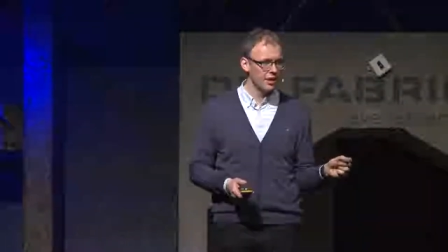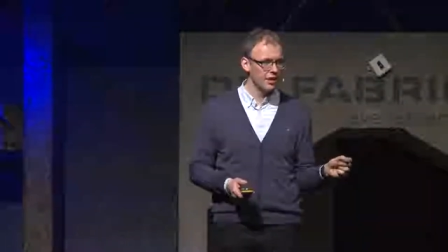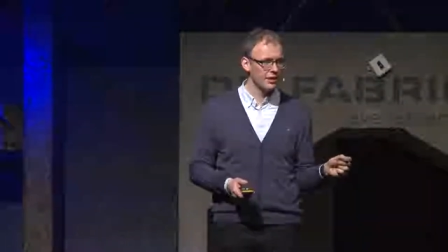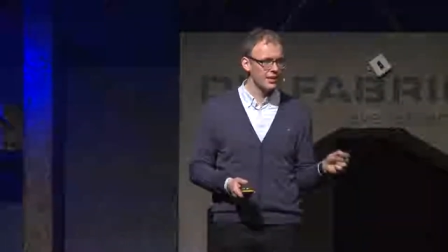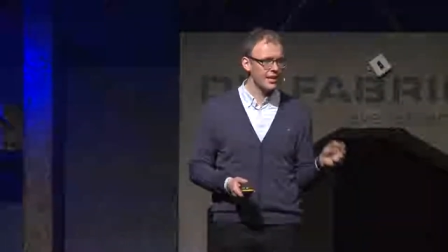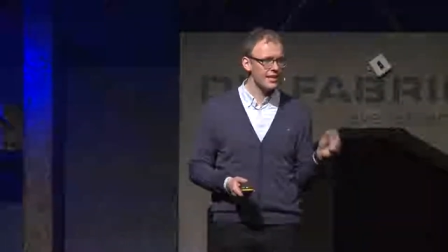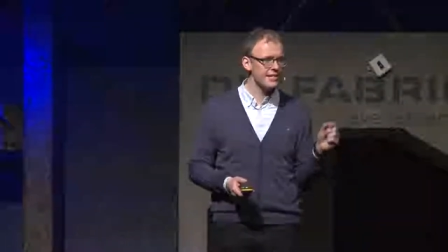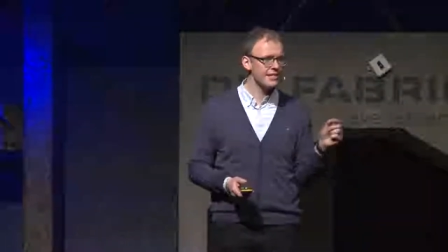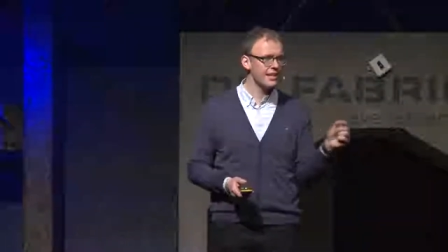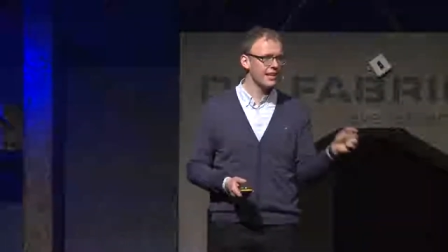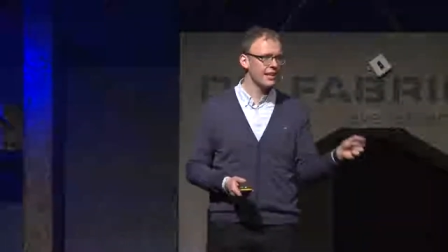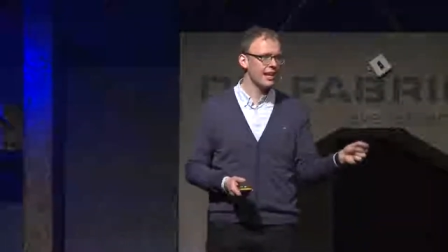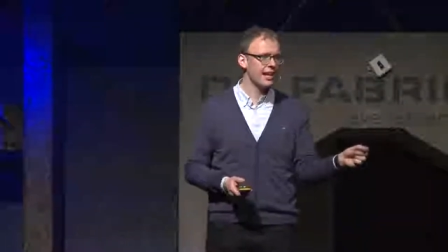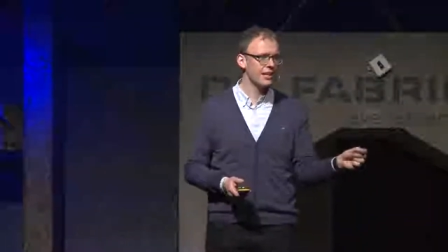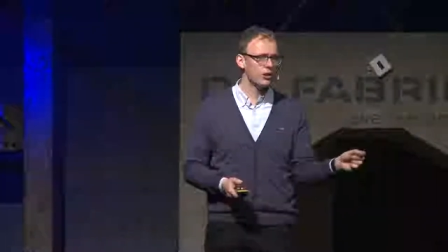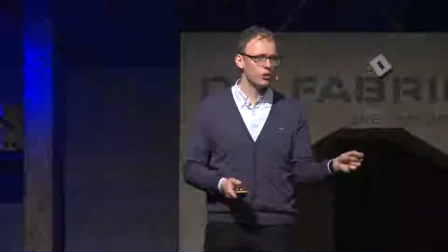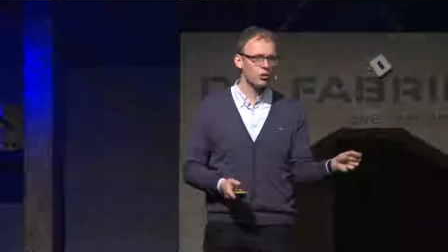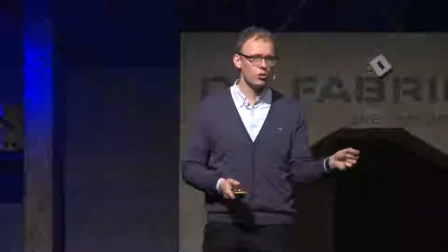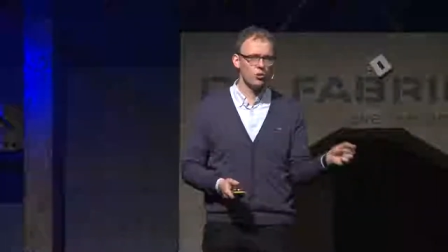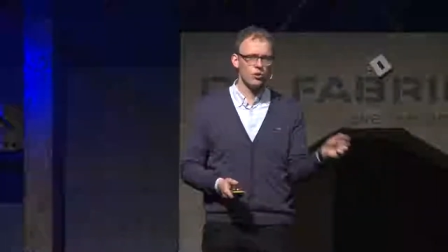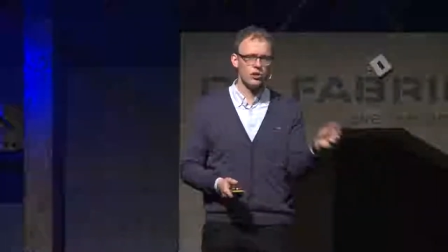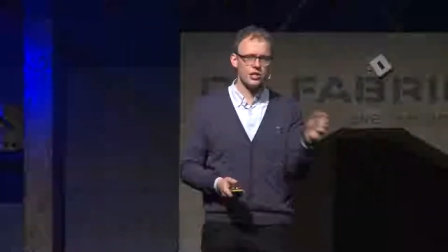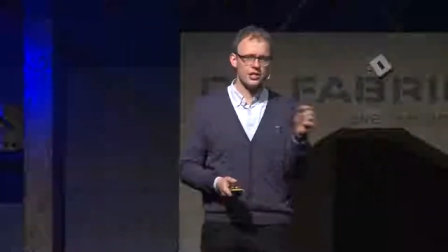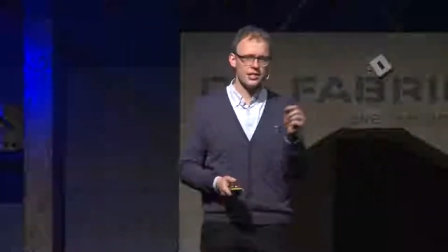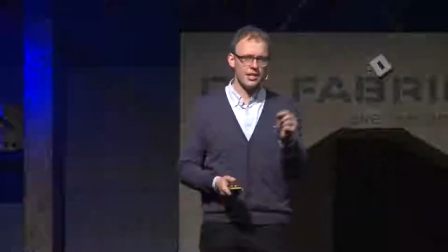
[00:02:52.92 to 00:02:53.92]
Then
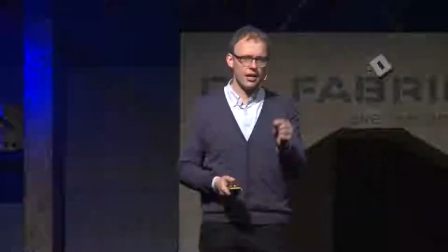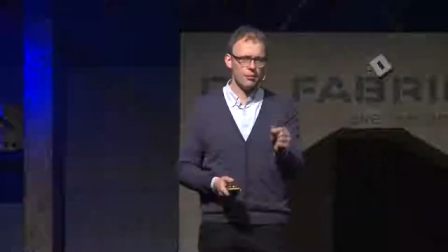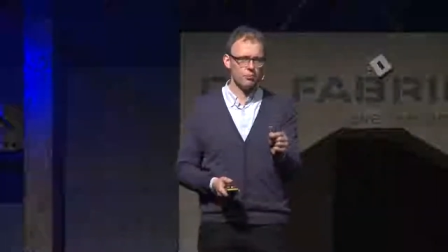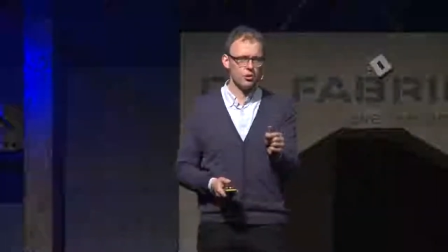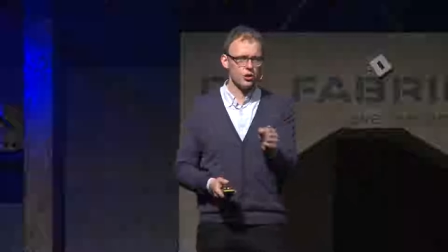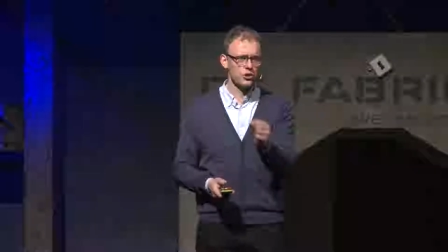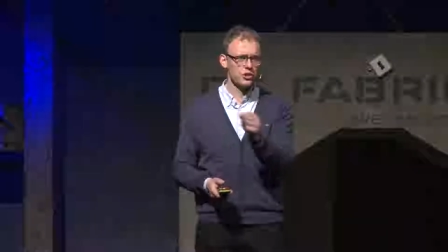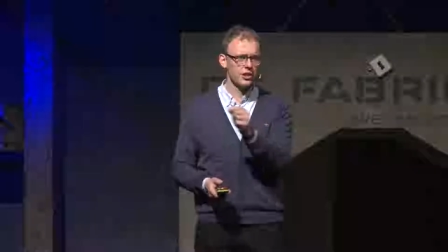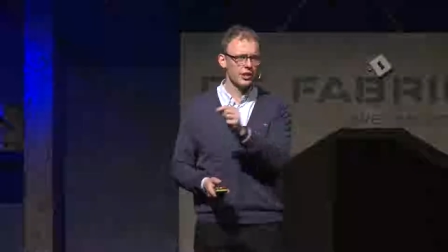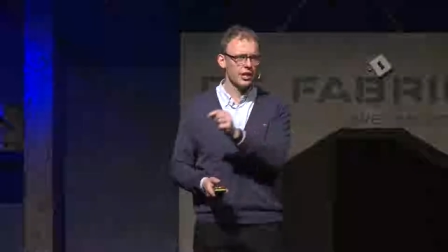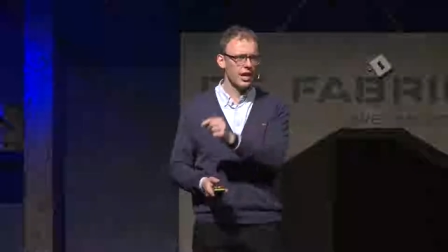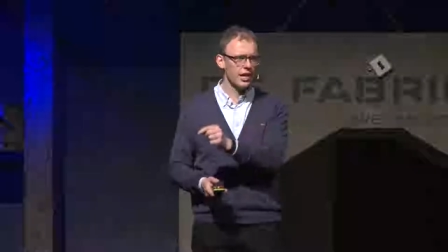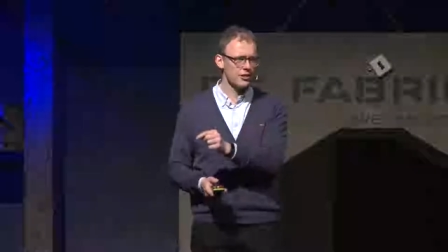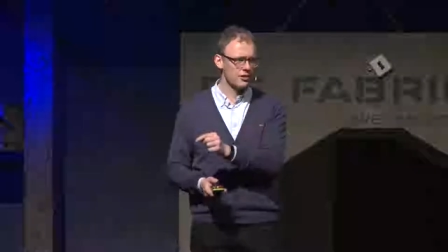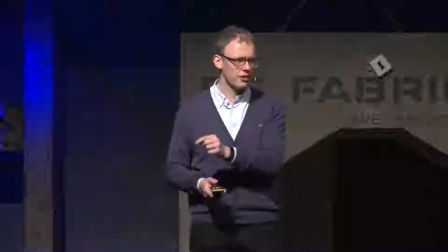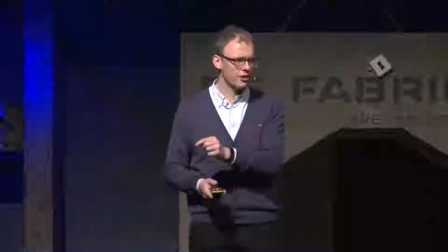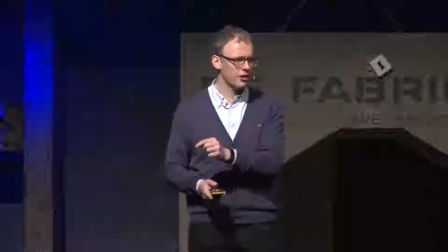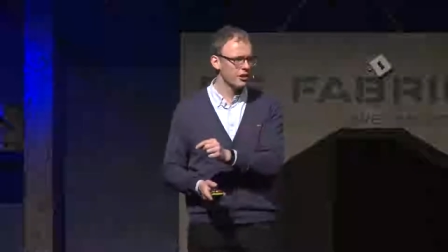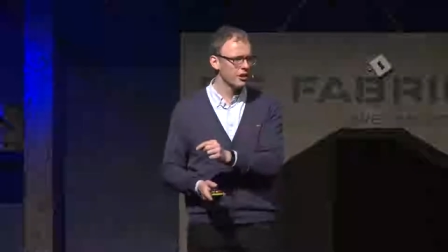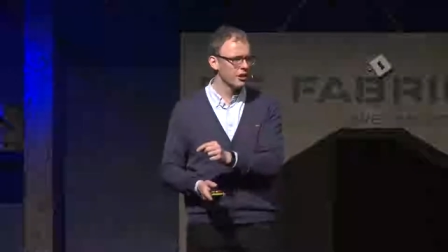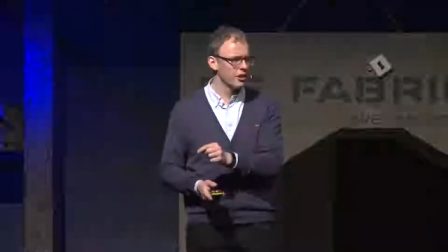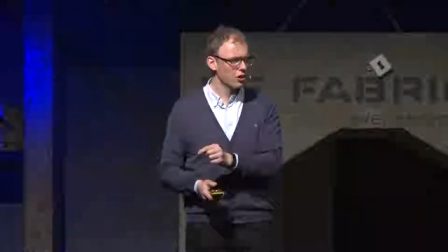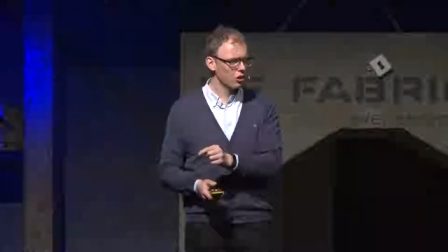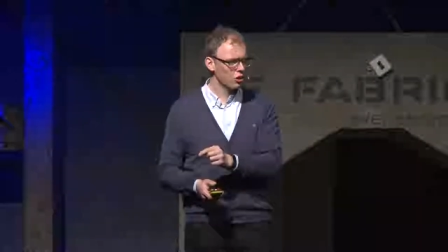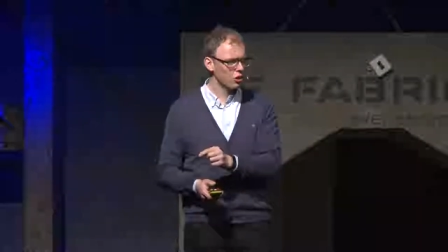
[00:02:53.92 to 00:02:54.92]
Zalando and Zappos and
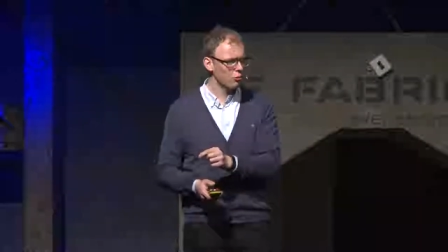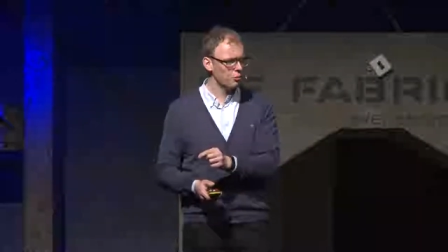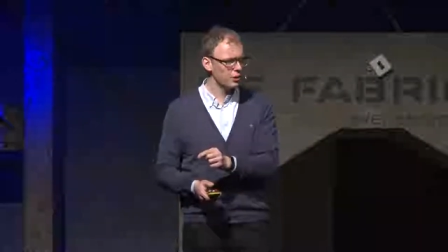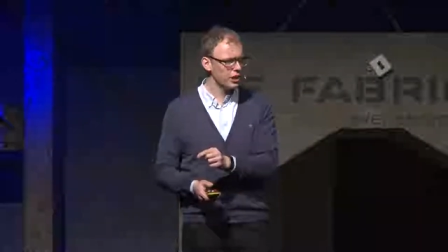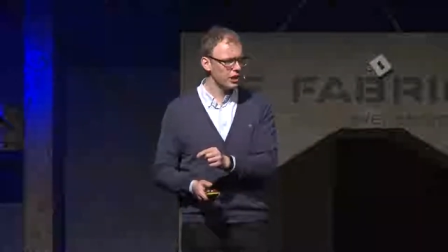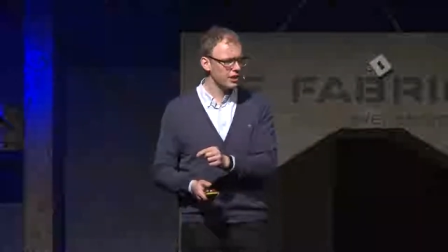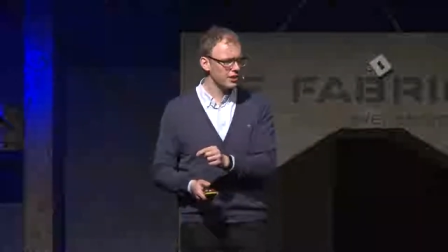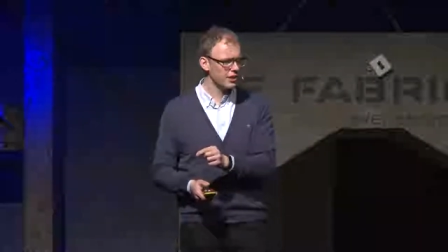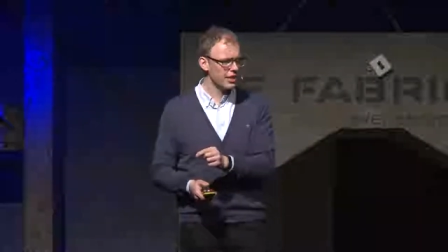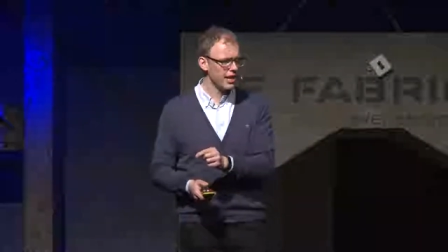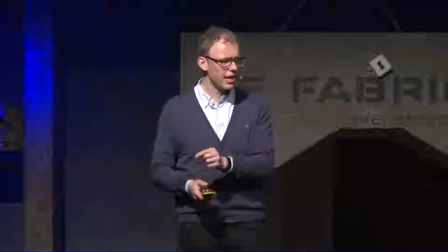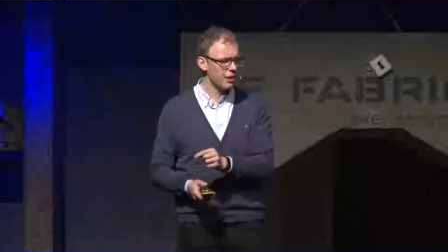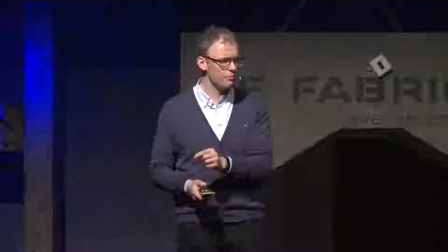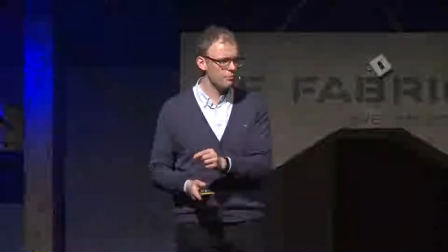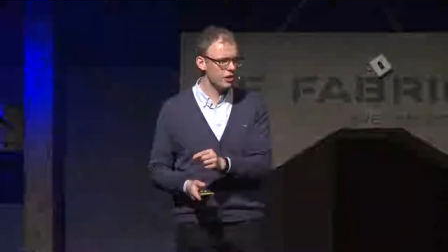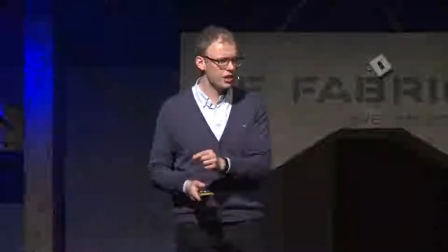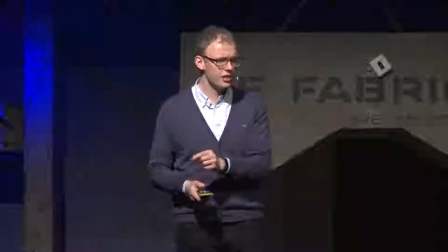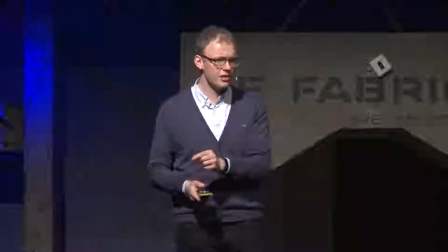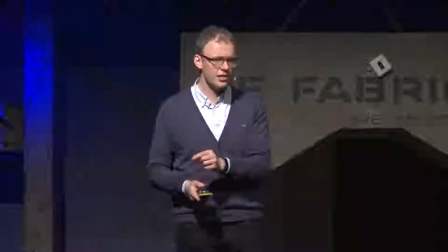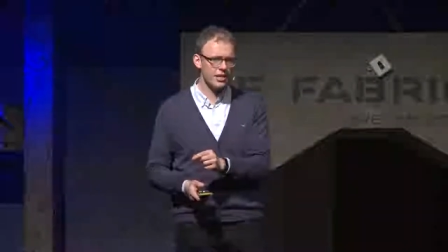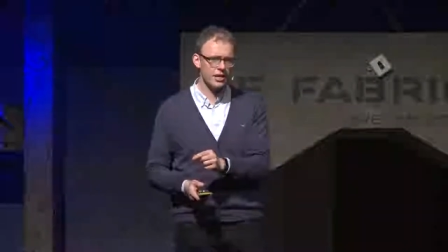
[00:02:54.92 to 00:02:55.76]
other companies came and